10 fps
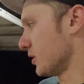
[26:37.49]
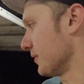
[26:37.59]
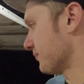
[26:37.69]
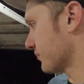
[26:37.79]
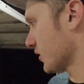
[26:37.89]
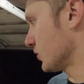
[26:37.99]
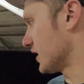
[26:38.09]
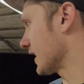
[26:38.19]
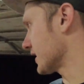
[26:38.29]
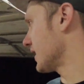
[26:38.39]
But with
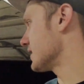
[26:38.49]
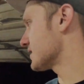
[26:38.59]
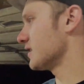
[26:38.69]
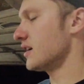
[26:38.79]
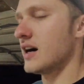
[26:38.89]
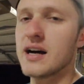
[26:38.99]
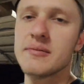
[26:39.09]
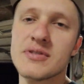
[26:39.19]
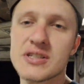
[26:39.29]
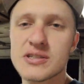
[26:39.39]
that, guys,
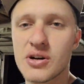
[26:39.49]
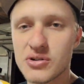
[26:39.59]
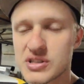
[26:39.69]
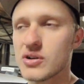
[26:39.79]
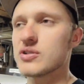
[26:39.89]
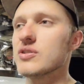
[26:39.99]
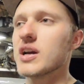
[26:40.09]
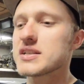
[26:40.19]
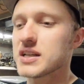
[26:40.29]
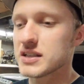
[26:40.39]
I'm so stoked you
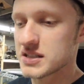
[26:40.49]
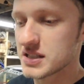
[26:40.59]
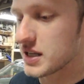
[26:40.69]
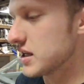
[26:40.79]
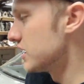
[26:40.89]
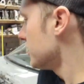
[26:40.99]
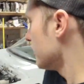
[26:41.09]
guys got to see